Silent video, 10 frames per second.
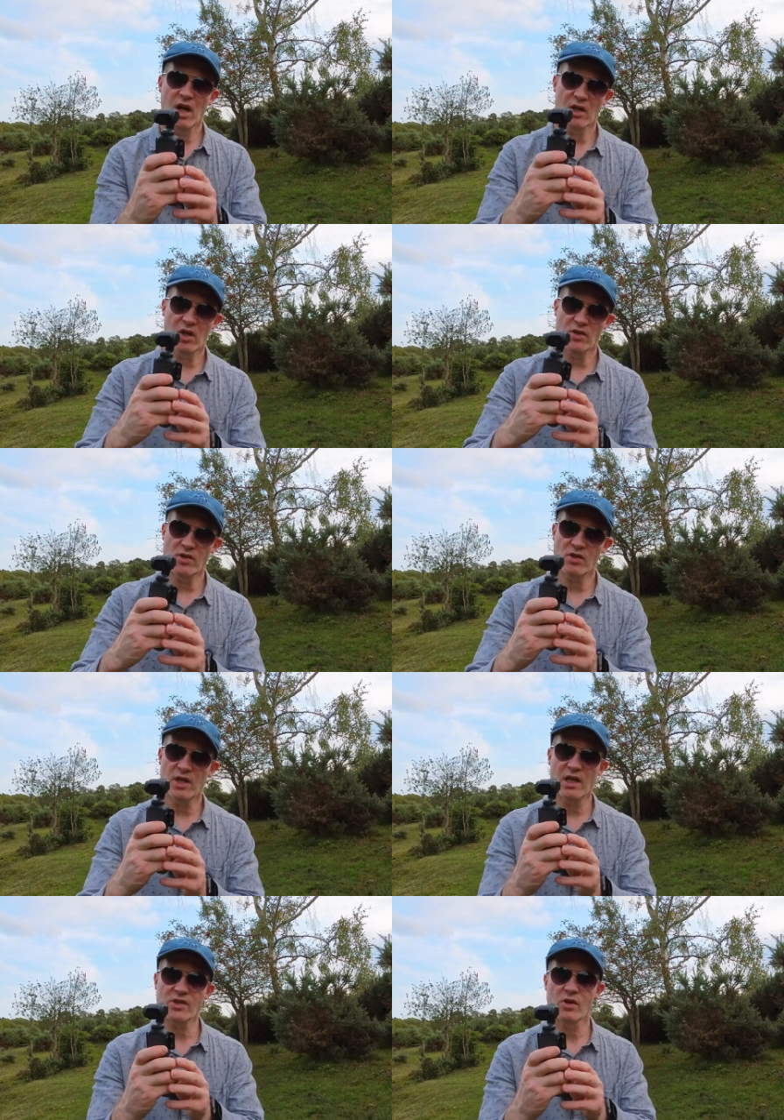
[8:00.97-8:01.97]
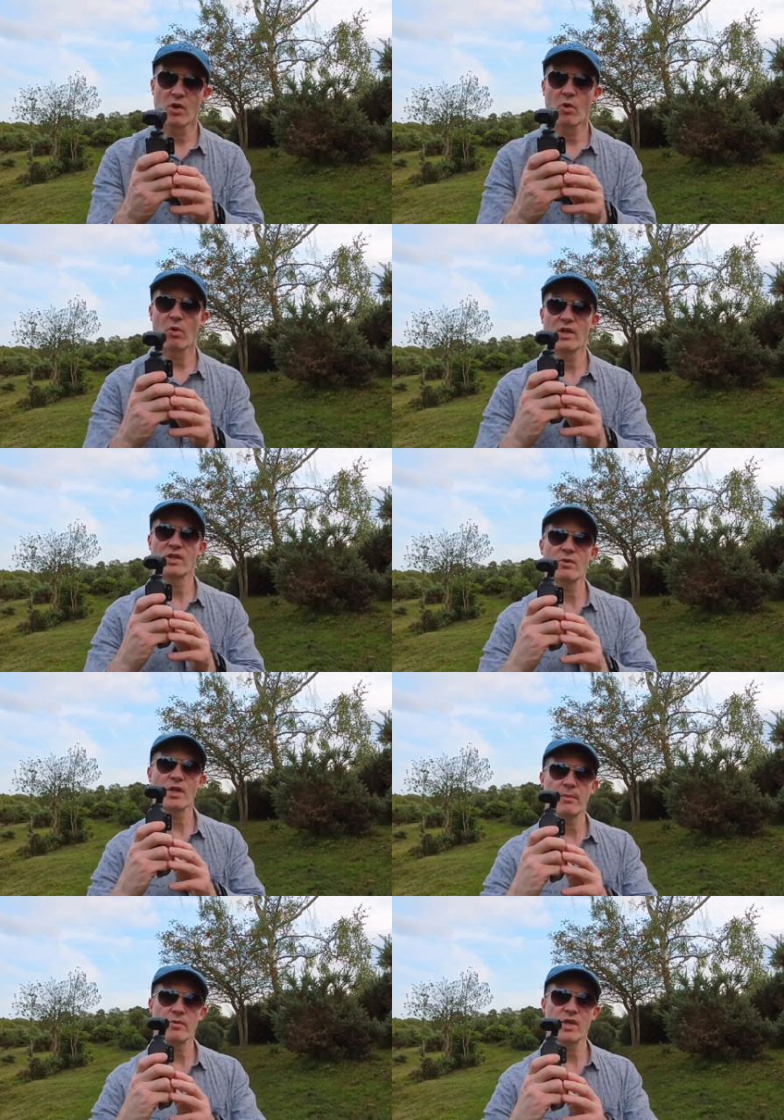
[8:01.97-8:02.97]
I can't do that, or I
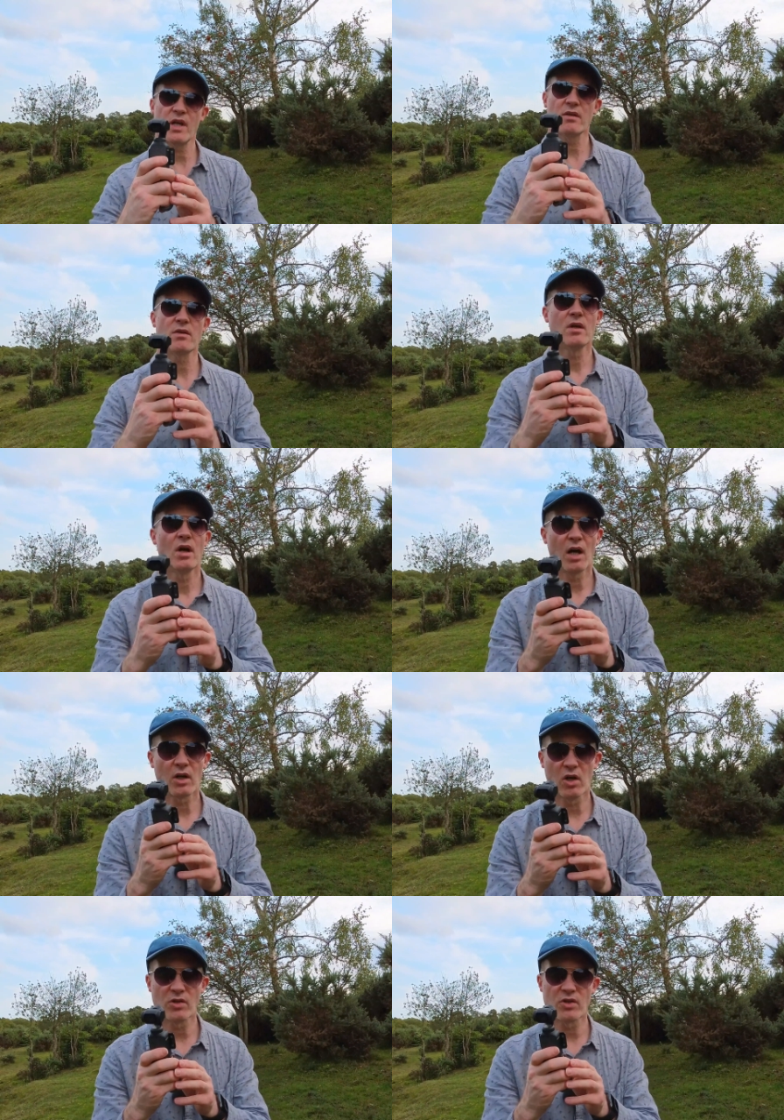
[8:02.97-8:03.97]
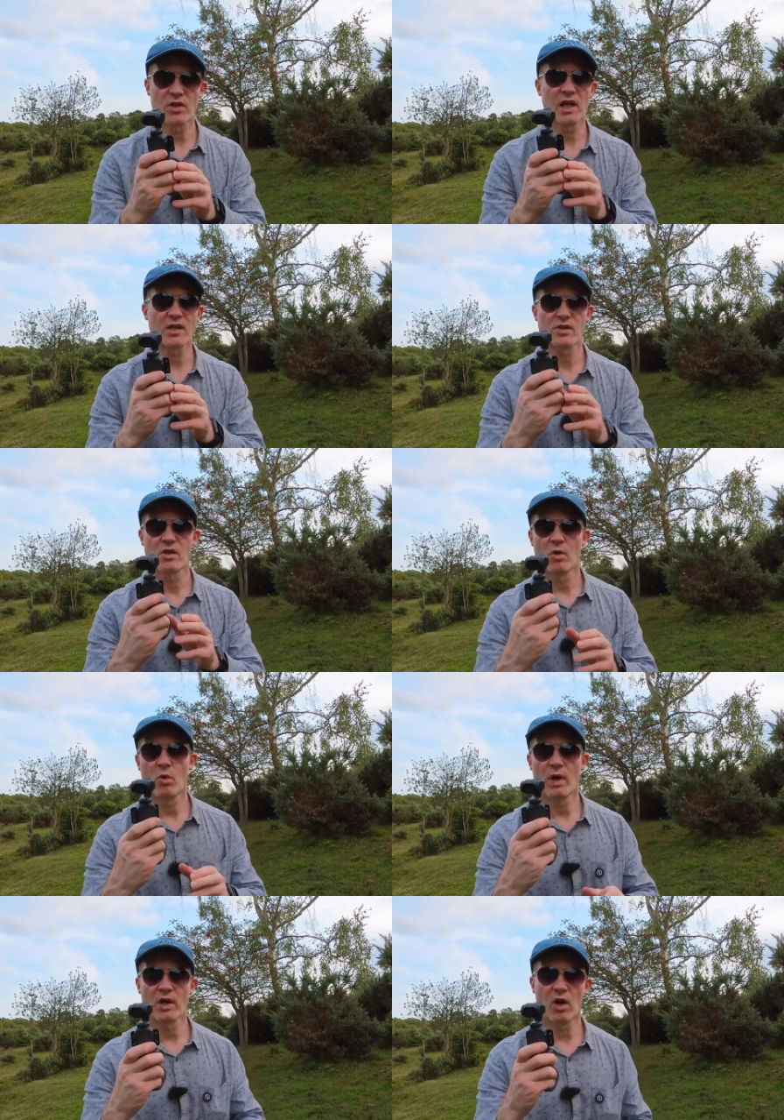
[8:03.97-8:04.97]
tilt up or down, I can't do that,
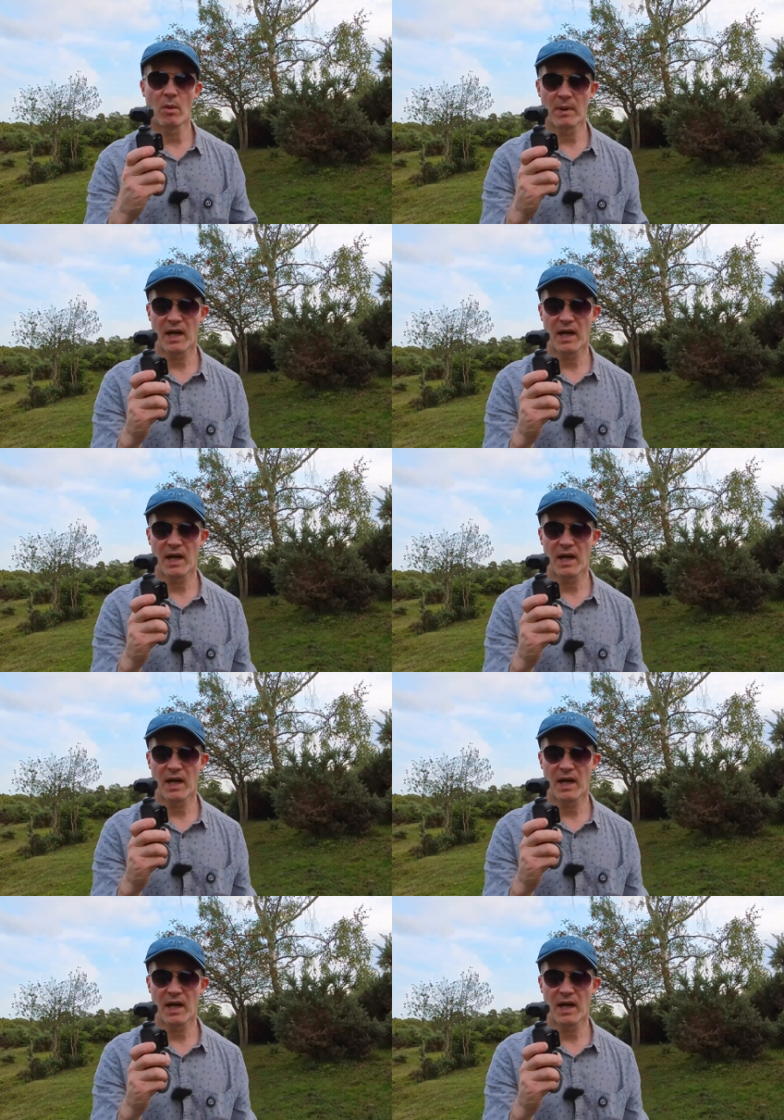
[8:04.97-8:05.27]
or I can't